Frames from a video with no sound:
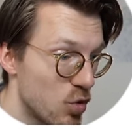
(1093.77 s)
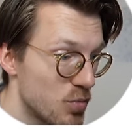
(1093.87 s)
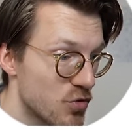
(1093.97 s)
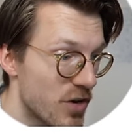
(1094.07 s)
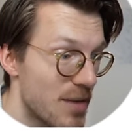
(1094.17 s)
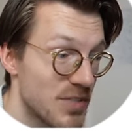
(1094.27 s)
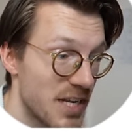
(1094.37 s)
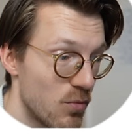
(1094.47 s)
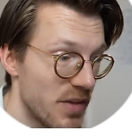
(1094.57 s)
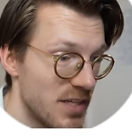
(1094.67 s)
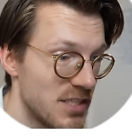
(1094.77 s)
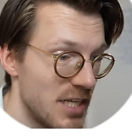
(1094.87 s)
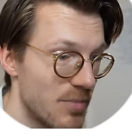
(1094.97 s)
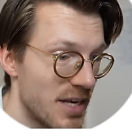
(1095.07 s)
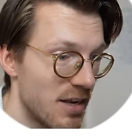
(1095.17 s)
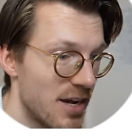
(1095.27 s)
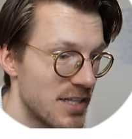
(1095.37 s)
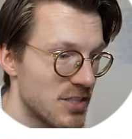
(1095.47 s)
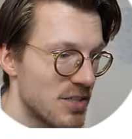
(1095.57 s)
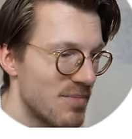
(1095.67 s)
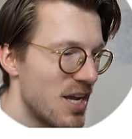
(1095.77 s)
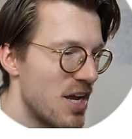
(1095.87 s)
Whoop straps and a Withing Sleep Analyzer.